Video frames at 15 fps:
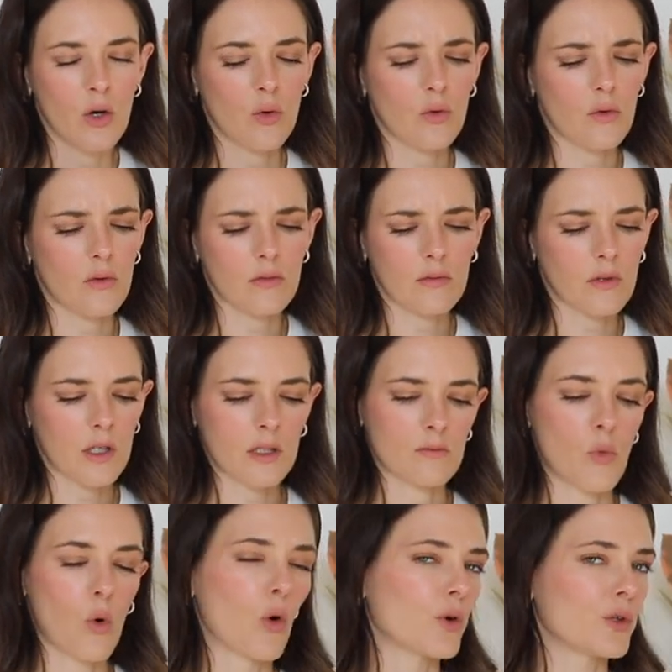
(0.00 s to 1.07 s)
or like
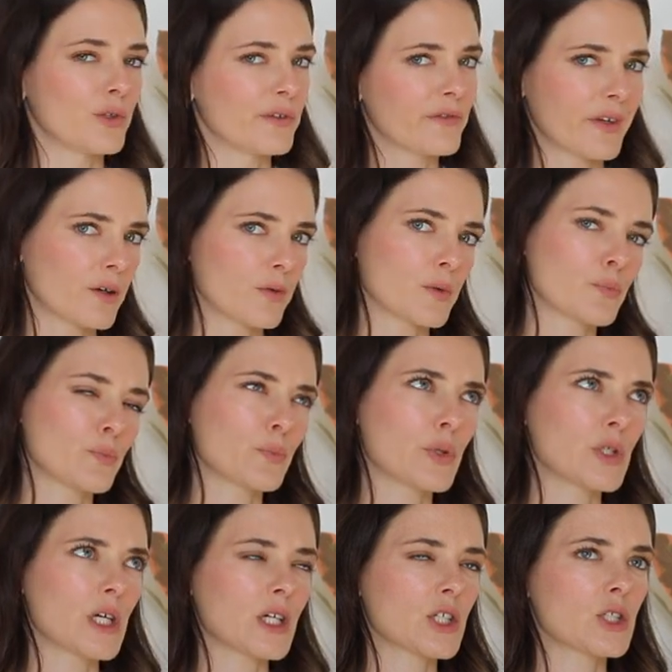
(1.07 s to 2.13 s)
more UV
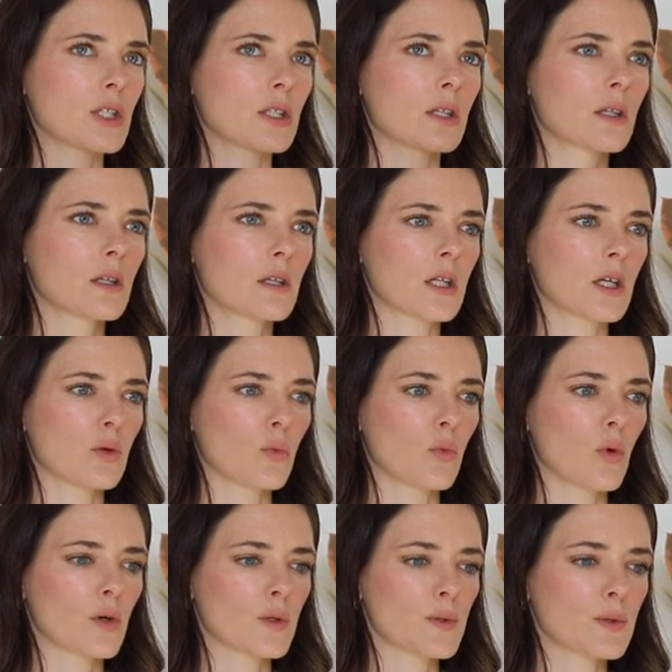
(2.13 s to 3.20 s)
protection than
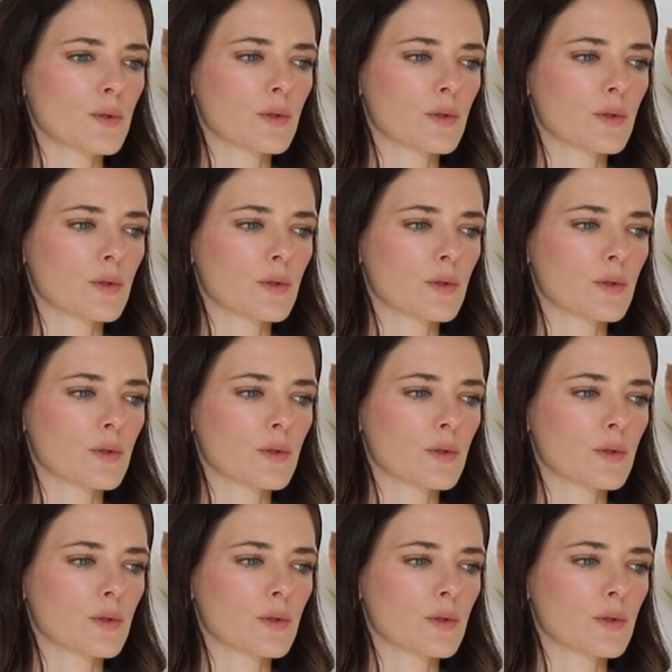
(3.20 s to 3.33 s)
what